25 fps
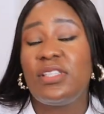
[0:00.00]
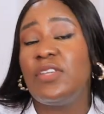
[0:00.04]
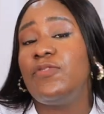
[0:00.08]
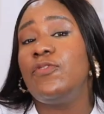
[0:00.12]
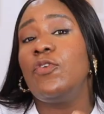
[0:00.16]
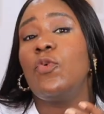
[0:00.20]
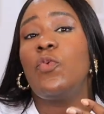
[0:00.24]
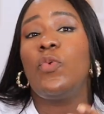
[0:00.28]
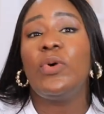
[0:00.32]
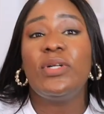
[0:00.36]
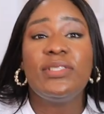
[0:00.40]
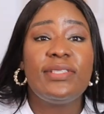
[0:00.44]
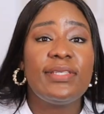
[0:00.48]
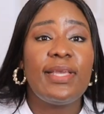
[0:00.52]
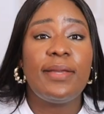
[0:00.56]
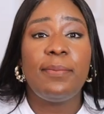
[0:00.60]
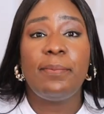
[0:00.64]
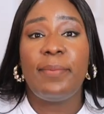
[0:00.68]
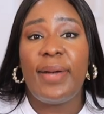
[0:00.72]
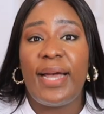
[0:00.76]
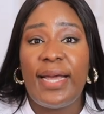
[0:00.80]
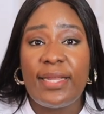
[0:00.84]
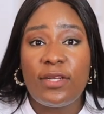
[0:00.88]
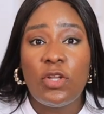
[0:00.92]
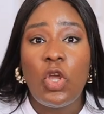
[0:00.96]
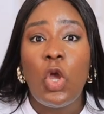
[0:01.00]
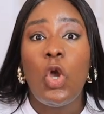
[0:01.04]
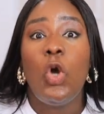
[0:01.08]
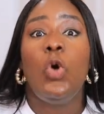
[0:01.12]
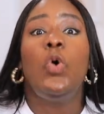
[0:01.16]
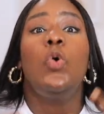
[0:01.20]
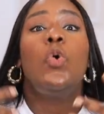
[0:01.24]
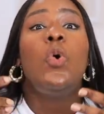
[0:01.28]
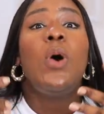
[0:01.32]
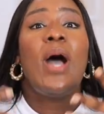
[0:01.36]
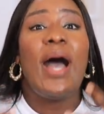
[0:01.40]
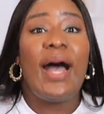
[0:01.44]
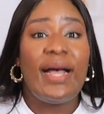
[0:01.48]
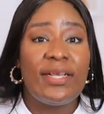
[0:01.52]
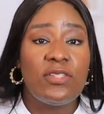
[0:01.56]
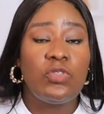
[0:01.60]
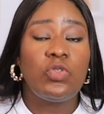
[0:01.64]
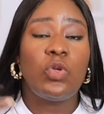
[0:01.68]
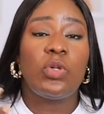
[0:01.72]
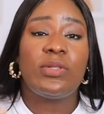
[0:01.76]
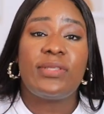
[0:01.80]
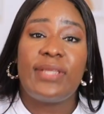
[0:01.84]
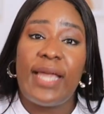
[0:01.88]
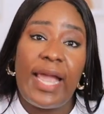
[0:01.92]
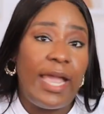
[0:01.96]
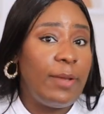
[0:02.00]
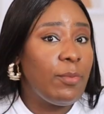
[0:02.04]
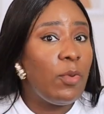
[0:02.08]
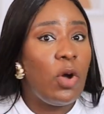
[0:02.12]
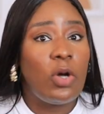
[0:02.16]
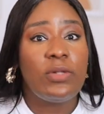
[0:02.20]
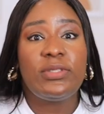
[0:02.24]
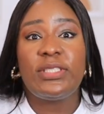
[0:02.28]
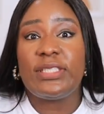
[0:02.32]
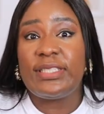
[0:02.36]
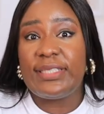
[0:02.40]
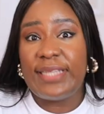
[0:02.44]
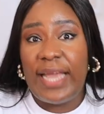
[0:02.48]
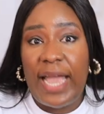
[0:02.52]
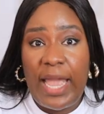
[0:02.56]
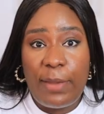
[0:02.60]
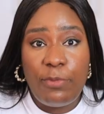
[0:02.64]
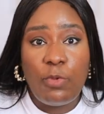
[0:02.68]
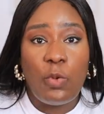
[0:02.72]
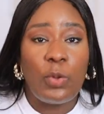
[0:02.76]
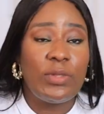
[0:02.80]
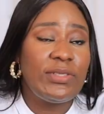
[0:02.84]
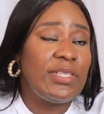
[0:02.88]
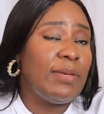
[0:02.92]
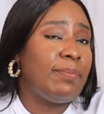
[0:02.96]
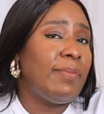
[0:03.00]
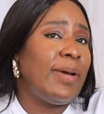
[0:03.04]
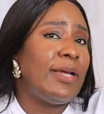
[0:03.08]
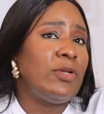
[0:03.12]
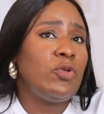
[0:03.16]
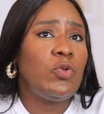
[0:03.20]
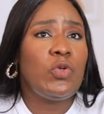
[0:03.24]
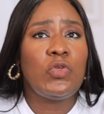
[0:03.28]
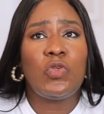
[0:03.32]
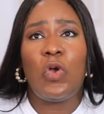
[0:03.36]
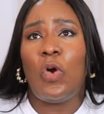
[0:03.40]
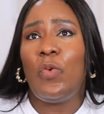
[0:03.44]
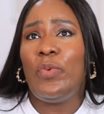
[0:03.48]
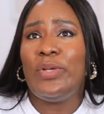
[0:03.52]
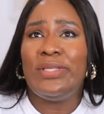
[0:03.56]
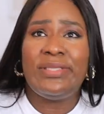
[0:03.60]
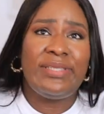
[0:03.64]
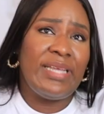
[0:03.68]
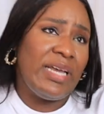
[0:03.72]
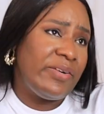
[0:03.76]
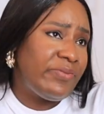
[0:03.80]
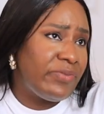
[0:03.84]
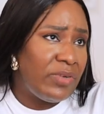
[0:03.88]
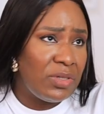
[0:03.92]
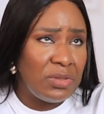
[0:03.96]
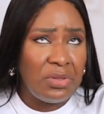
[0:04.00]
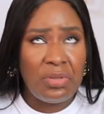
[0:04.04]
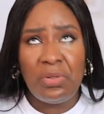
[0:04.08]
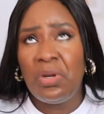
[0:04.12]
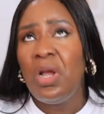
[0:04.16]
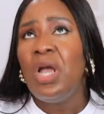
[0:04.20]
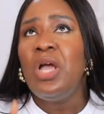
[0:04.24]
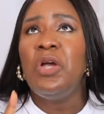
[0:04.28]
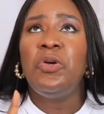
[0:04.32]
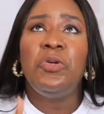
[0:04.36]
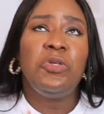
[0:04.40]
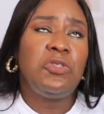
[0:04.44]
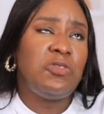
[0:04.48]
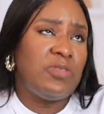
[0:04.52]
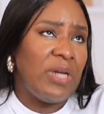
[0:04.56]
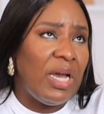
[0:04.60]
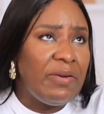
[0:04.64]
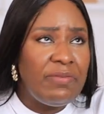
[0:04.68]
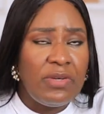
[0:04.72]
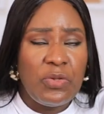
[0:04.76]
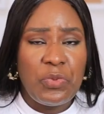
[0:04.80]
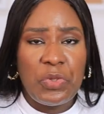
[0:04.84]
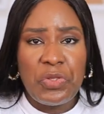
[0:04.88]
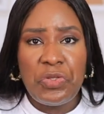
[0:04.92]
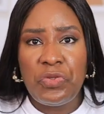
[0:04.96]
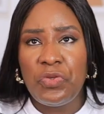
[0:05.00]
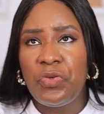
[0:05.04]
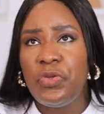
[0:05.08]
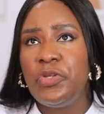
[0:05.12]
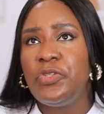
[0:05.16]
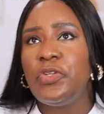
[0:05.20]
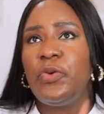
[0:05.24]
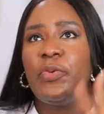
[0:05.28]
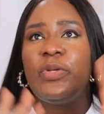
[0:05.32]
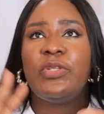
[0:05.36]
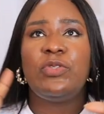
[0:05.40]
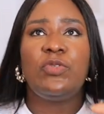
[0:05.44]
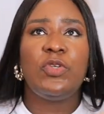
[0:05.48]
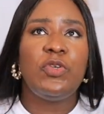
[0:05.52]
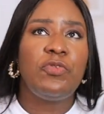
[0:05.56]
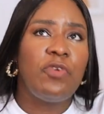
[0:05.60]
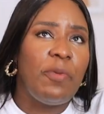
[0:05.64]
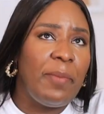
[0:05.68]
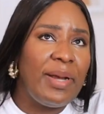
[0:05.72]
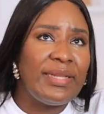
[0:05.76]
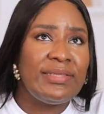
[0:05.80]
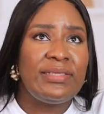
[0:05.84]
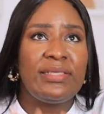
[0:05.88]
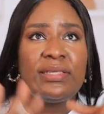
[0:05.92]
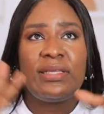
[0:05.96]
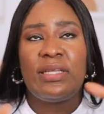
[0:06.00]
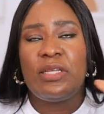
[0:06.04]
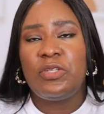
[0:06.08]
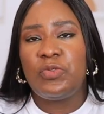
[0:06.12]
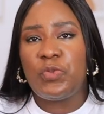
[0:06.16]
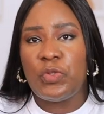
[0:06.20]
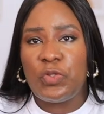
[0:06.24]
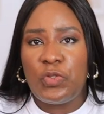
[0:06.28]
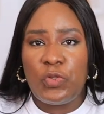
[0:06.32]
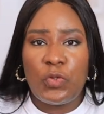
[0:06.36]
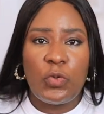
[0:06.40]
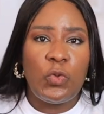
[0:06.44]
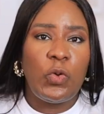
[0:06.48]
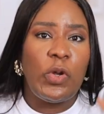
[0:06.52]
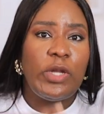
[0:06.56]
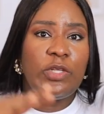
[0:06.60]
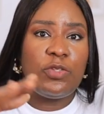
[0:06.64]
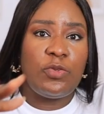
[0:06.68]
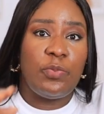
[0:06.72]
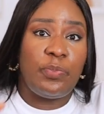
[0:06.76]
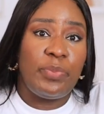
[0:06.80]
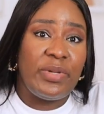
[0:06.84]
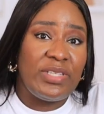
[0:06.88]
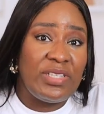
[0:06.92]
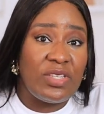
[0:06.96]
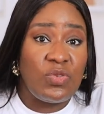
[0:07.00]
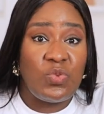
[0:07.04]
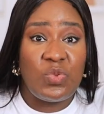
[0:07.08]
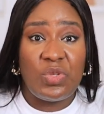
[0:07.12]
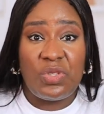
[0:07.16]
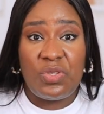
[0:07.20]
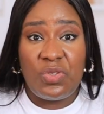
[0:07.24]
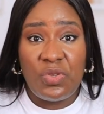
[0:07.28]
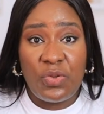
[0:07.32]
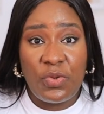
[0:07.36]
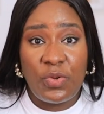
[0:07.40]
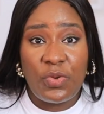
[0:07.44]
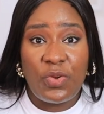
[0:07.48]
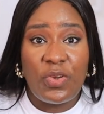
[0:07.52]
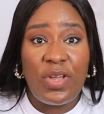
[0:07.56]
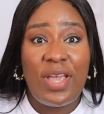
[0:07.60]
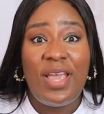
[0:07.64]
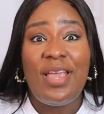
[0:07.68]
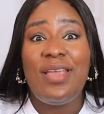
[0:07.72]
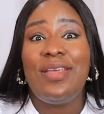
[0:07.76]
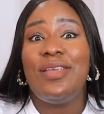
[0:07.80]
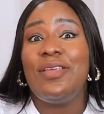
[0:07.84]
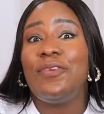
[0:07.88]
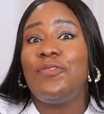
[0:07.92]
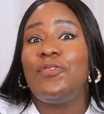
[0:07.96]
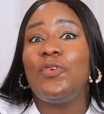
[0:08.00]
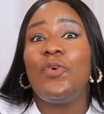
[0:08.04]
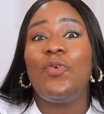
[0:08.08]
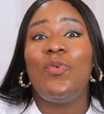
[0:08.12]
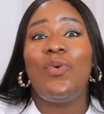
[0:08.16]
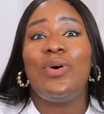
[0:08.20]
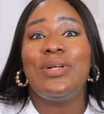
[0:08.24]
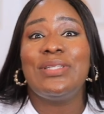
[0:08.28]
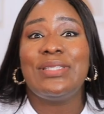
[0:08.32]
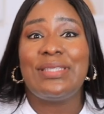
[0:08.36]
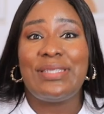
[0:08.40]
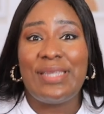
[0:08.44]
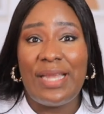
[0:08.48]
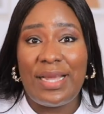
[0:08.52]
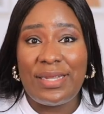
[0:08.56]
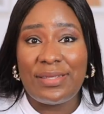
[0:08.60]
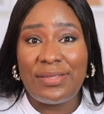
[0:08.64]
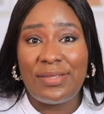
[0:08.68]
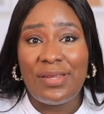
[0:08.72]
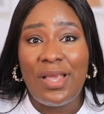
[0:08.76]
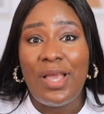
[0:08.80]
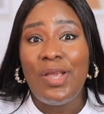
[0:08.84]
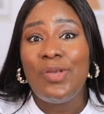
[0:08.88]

If you want a man who has your time all the time, you want a man who is always there for you, who is traveling with you, who is always doing romantic things with you, going to places with you, if you want that,